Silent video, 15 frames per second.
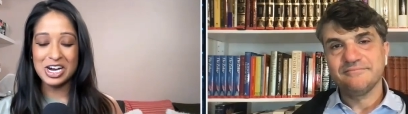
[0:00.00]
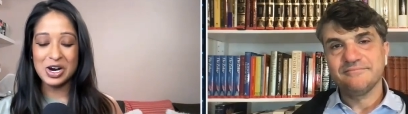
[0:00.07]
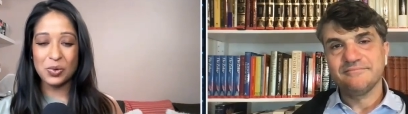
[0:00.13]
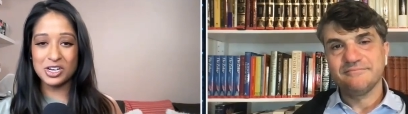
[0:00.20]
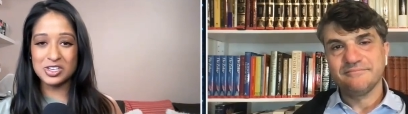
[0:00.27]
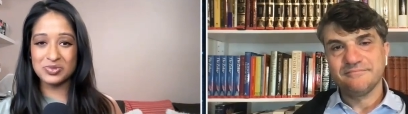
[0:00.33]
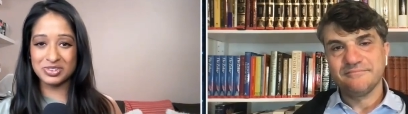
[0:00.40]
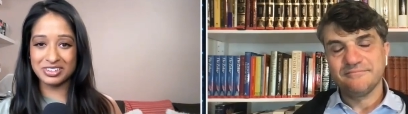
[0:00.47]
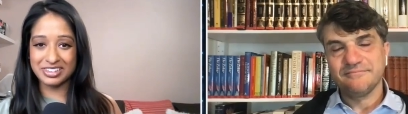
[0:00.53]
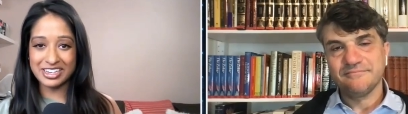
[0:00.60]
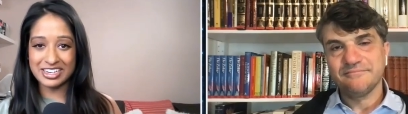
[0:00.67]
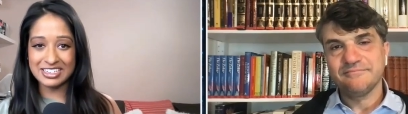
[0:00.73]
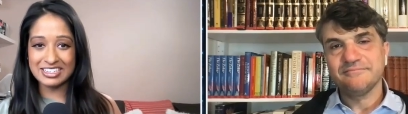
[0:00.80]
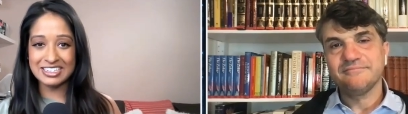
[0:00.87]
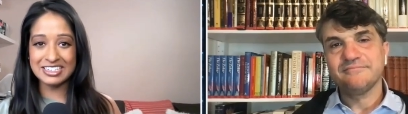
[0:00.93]
Speaker 1: was
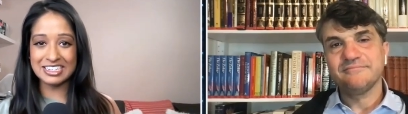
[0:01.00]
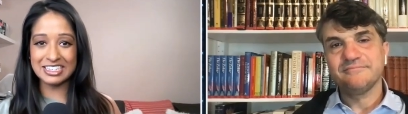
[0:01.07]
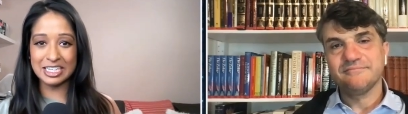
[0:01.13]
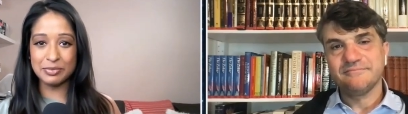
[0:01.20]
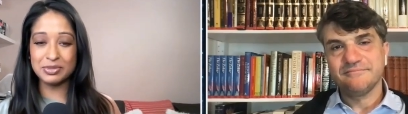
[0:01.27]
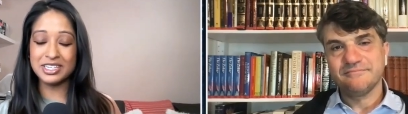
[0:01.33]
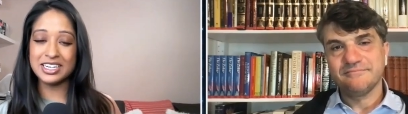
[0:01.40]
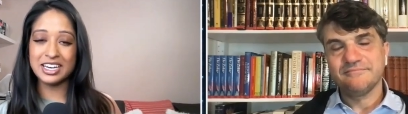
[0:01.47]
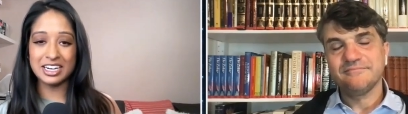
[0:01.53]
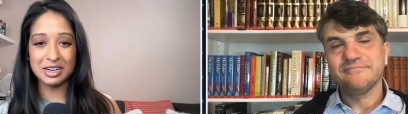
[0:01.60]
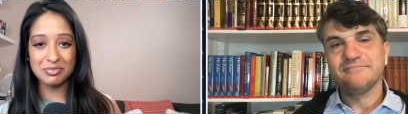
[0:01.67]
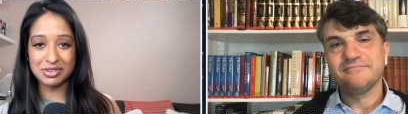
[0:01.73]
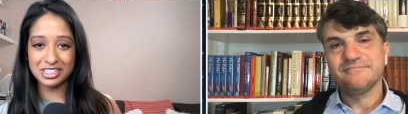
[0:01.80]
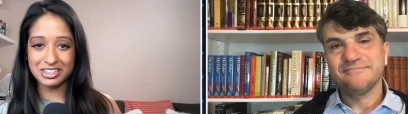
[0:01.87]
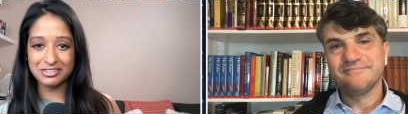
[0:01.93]
released. Elliptic and I
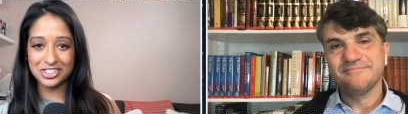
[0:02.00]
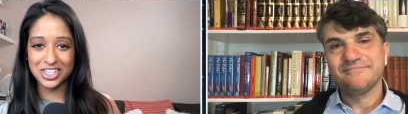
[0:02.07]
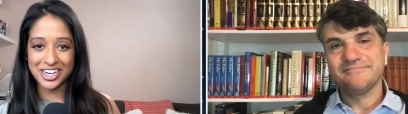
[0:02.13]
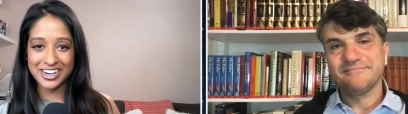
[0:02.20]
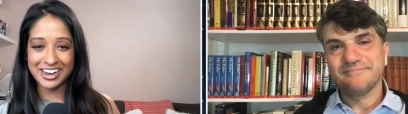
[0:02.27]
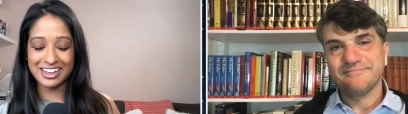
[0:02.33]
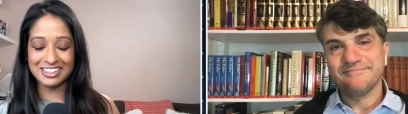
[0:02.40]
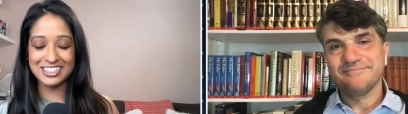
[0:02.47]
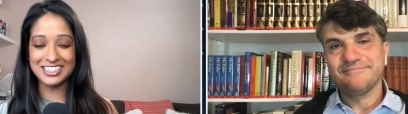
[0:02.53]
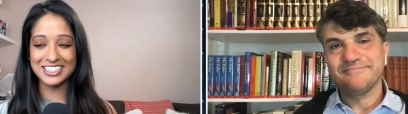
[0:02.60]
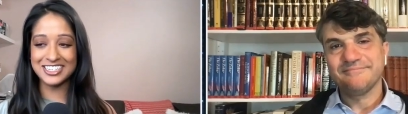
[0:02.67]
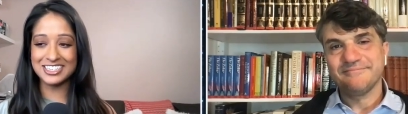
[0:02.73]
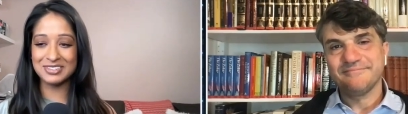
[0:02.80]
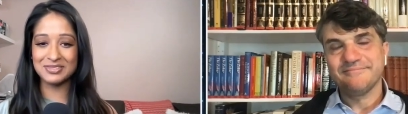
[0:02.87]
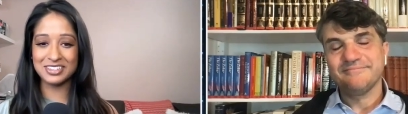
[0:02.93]
believe
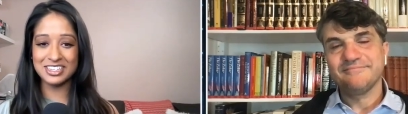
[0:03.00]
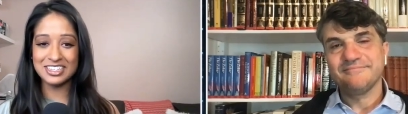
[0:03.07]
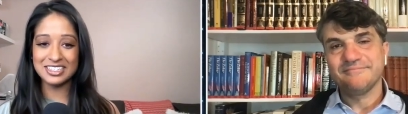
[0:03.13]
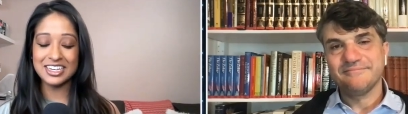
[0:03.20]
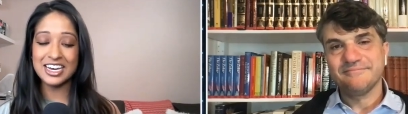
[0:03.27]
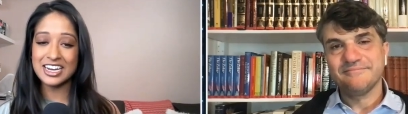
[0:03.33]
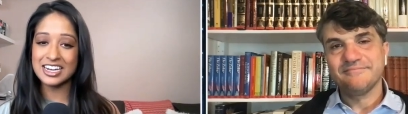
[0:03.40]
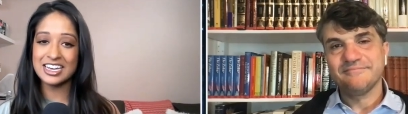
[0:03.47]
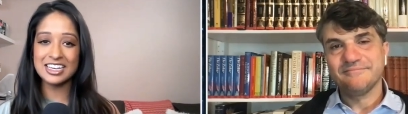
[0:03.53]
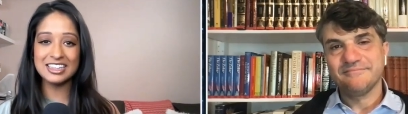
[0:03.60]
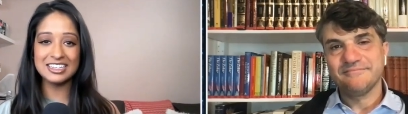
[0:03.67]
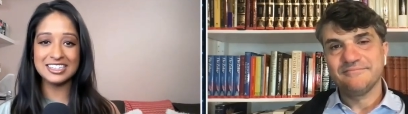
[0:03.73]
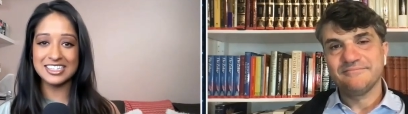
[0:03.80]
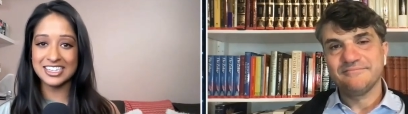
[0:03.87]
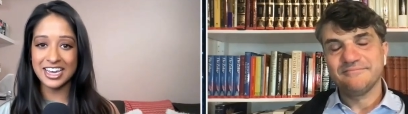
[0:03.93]
Chainalysis released data
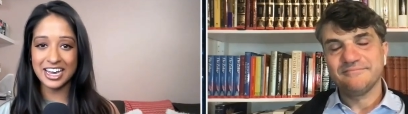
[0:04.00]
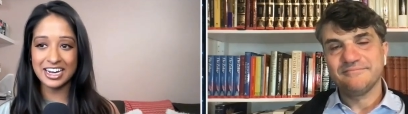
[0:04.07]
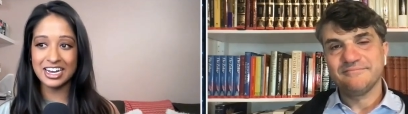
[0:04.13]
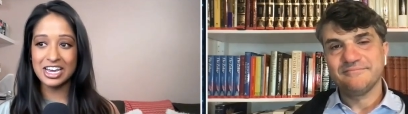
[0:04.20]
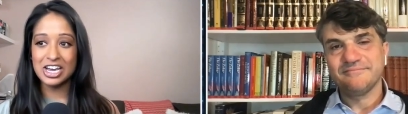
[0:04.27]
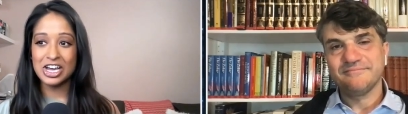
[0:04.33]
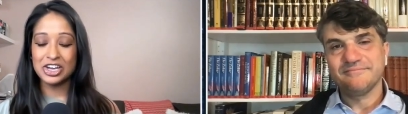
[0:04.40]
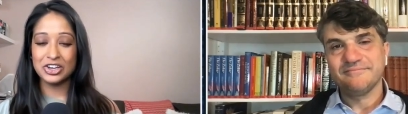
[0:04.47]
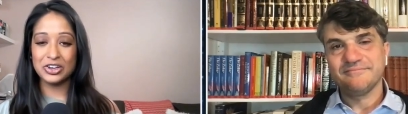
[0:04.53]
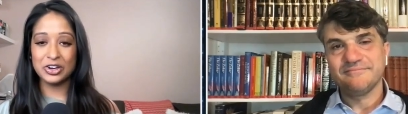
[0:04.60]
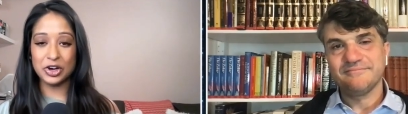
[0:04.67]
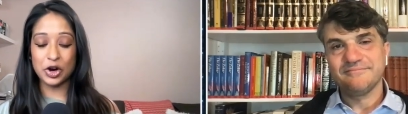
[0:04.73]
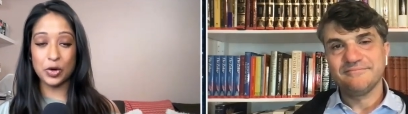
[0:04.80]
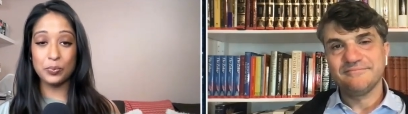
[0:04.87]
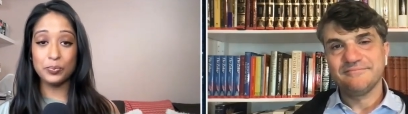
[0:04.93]
that said, you
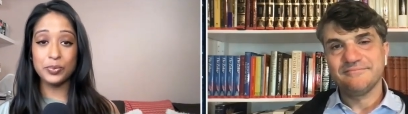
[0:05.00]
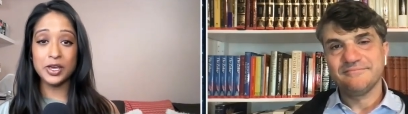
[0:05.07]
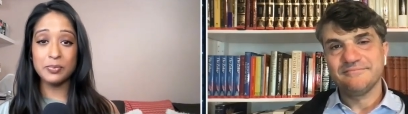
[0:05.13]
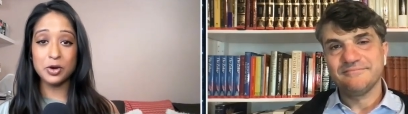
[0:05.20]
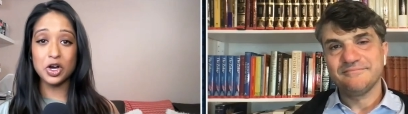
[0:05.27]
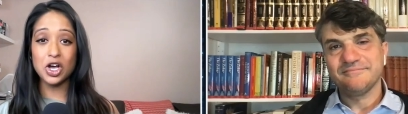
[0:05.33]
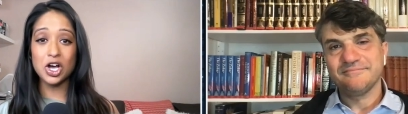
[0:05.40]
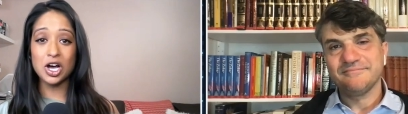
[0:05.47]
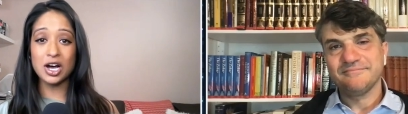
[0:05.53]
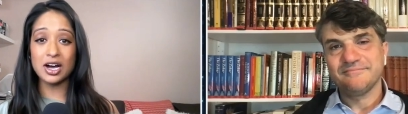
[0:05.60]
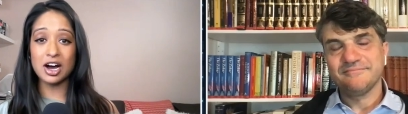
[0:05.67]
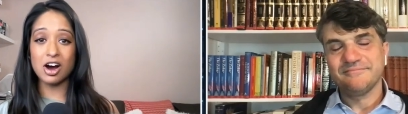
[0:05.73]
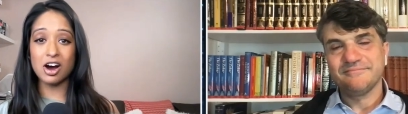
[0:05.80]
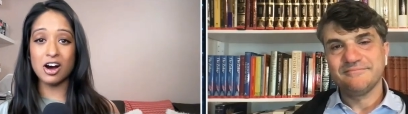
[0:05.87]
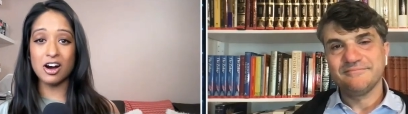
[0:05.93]
know, people
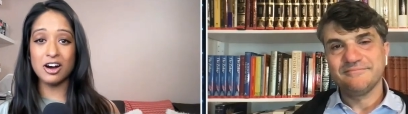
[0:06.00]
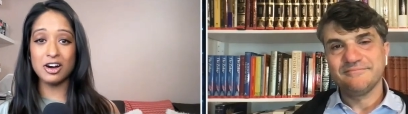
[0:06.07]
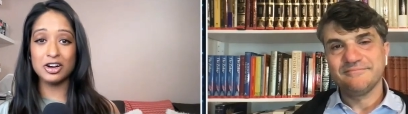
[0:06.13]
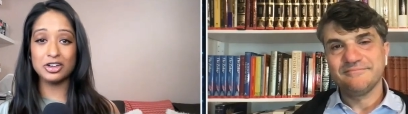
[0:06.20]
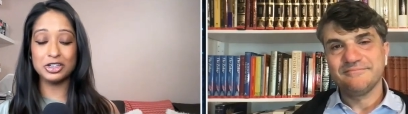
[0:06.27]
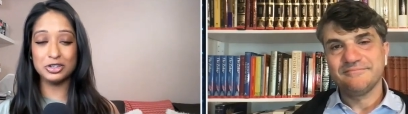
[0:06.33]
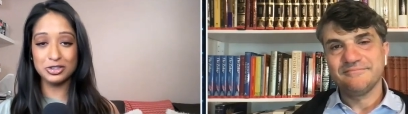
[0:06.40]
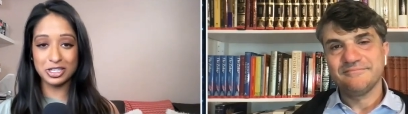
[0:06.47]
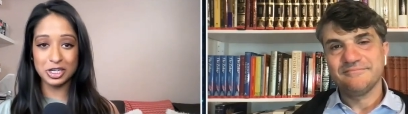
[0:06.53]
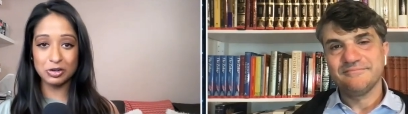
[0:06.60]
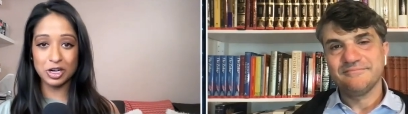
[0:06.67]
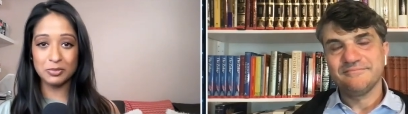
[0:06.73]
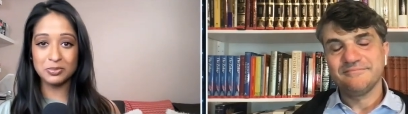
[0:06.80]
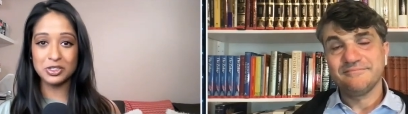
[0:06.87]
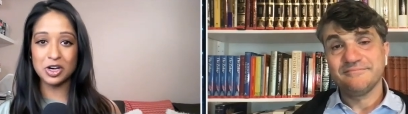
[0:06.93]
are using
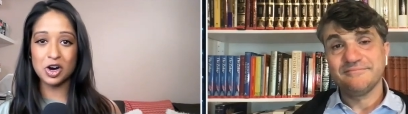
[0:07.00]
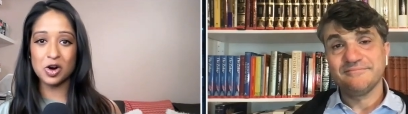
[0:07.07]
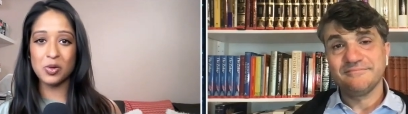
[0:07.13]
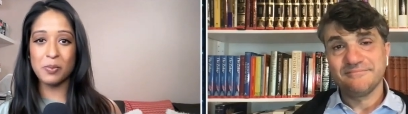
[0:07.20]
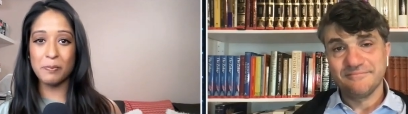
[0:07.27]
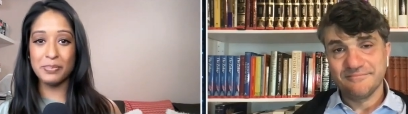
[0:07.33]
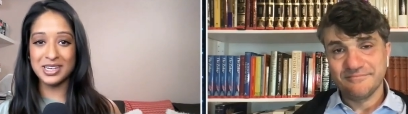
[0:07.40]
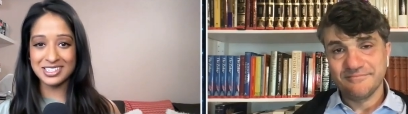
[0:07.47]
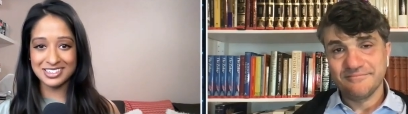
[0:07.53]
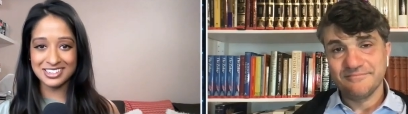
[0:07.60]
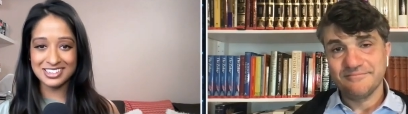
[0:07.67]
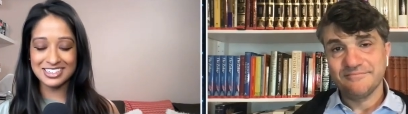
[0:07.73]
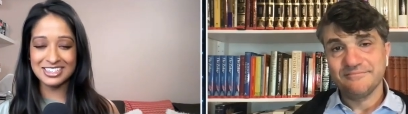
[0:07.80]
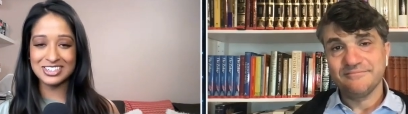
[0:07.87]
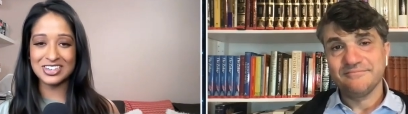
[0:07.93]
crypto
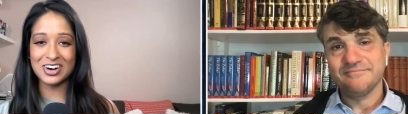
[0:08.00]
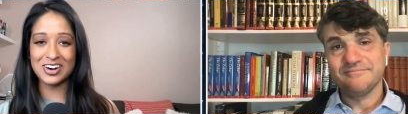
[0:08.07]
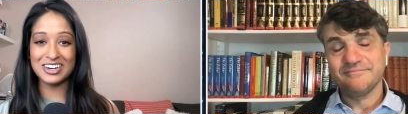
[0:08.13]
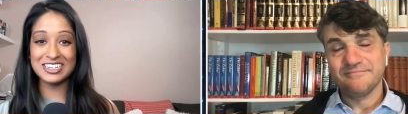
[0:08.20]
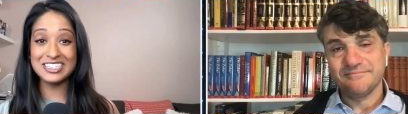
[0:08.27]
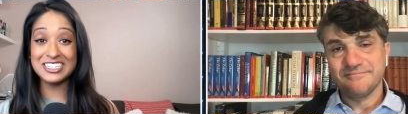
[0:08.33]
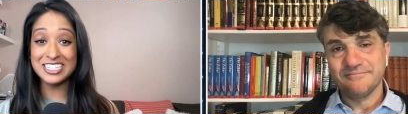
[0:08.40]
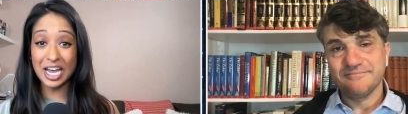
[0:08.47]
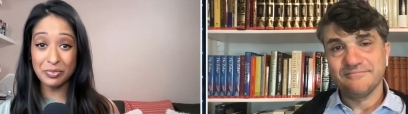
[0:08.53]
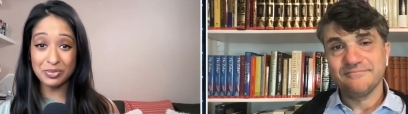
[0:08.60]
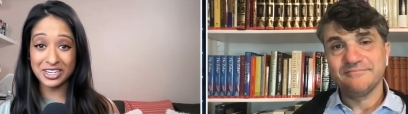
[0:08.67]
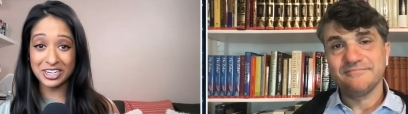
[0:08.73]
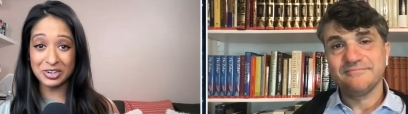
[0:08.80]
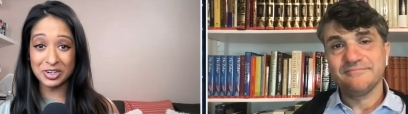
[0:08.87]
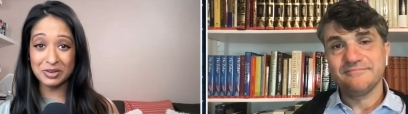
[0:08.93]
businesses are
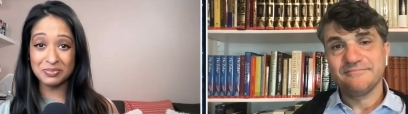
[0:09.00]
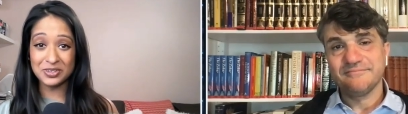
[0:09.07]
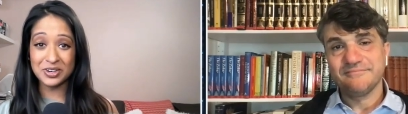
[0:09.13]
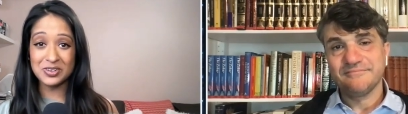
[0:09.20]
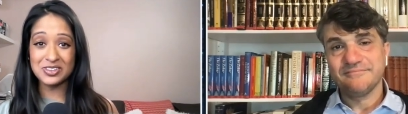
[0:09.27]
accepting crypto.